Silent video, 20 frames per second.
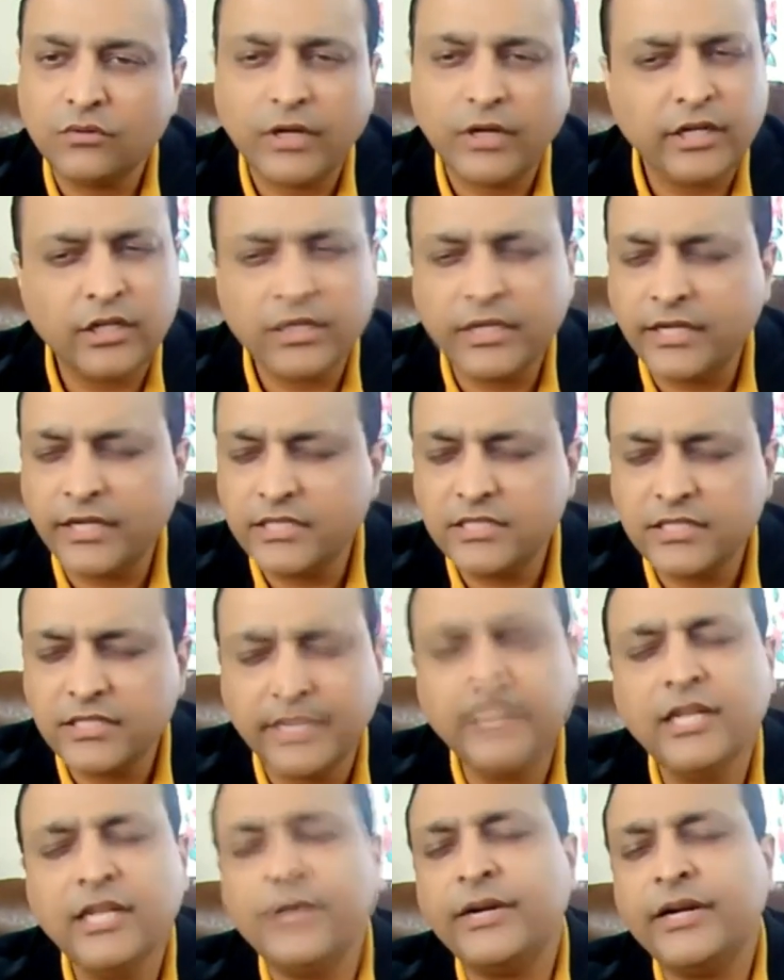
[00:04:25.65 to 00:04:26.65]
and it is
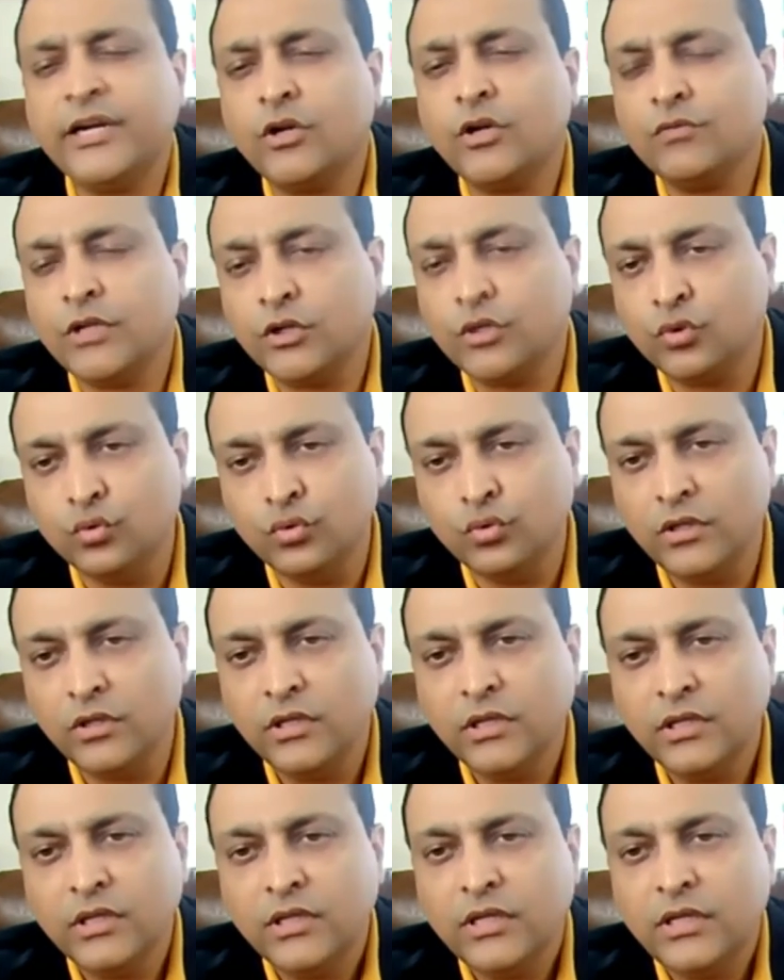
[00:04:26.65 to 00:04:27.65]
independent of the tool.
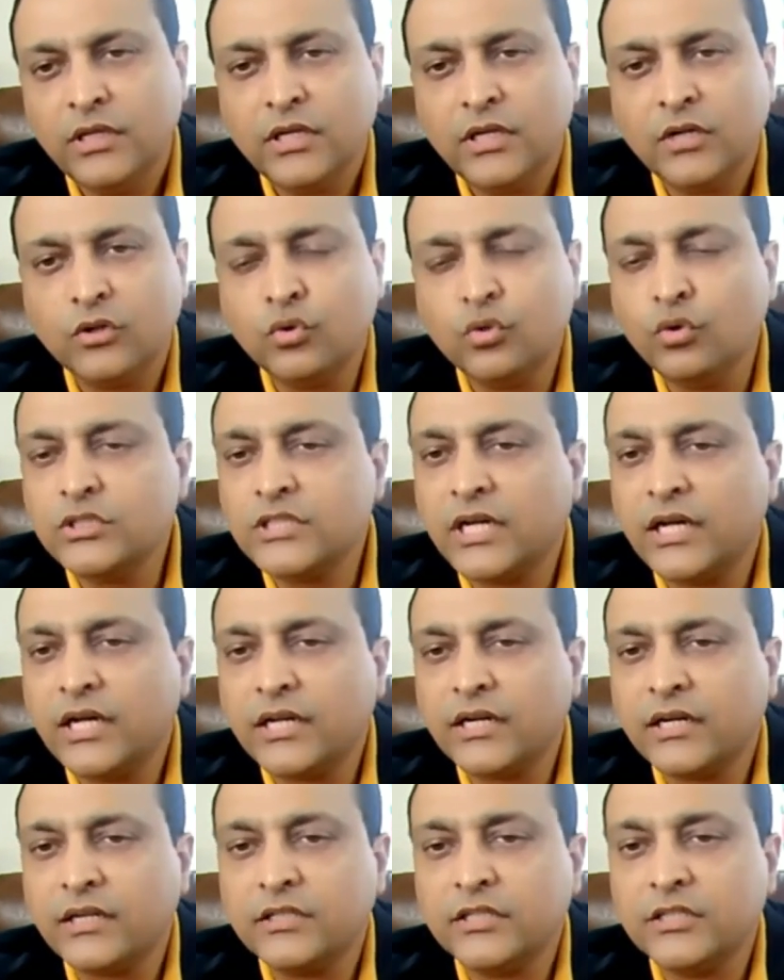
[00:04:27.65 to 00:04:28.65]
Those
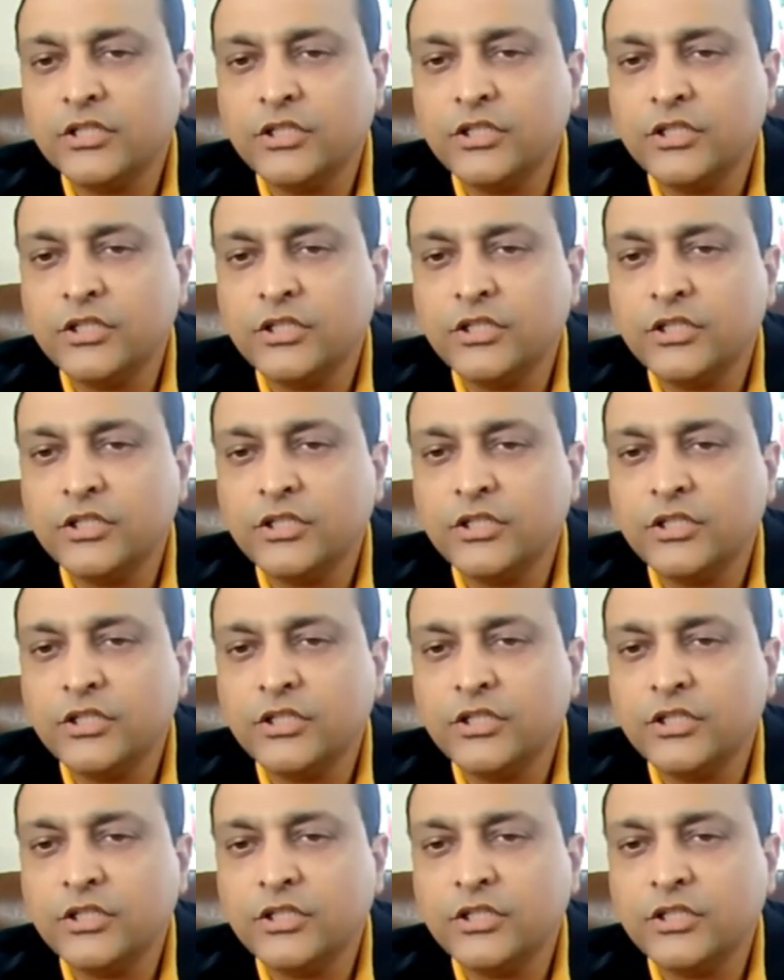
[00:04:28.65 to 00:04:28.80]
are